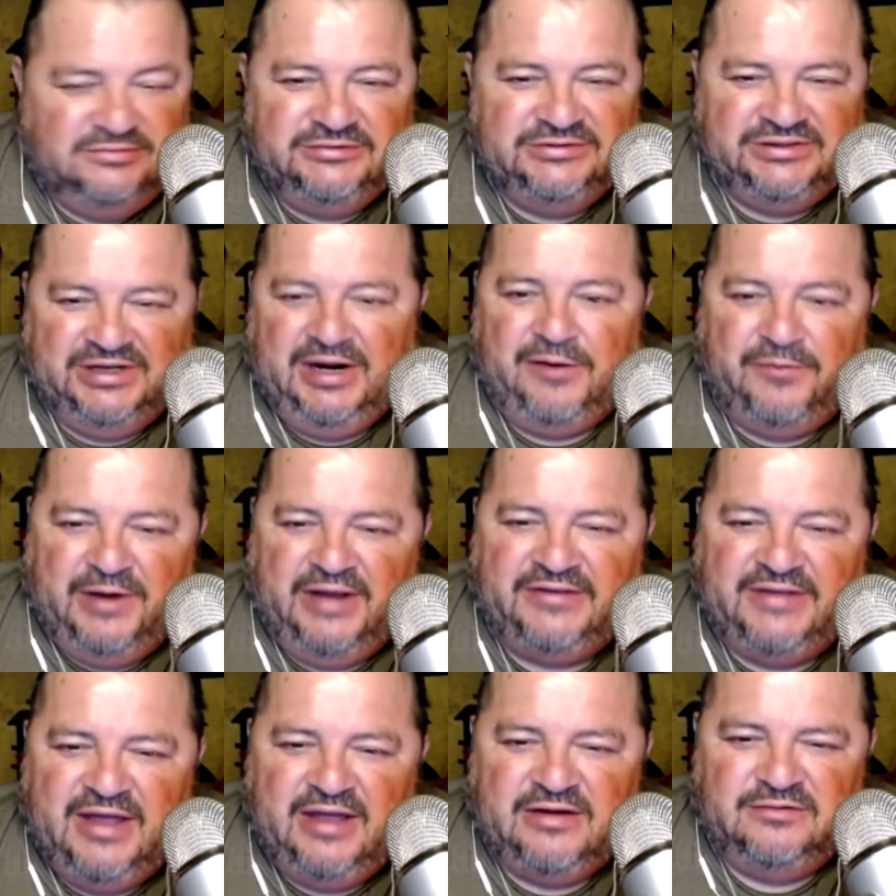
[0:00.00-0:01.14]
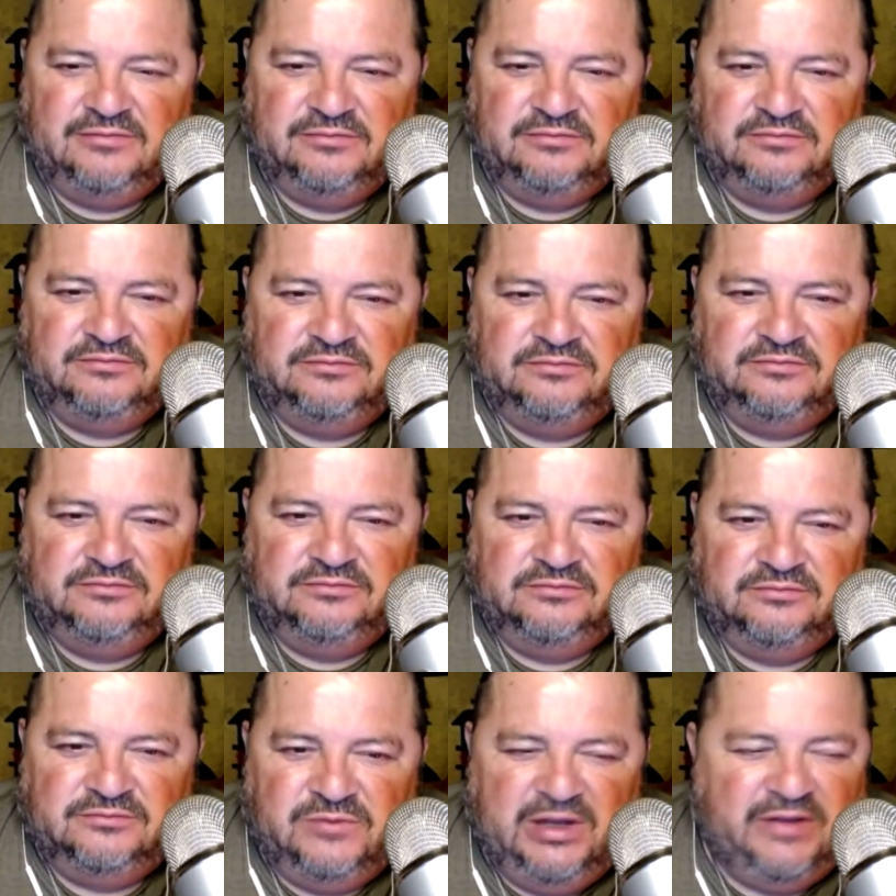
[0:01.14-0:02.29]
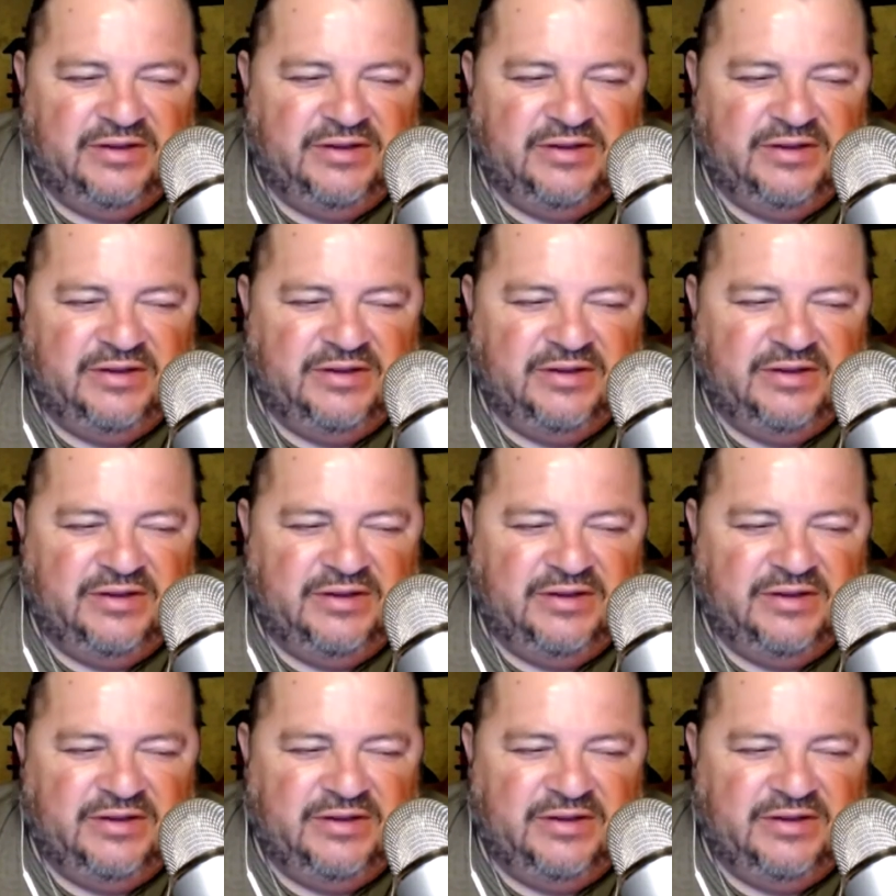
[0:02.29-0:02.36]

did I write that? Wow, that's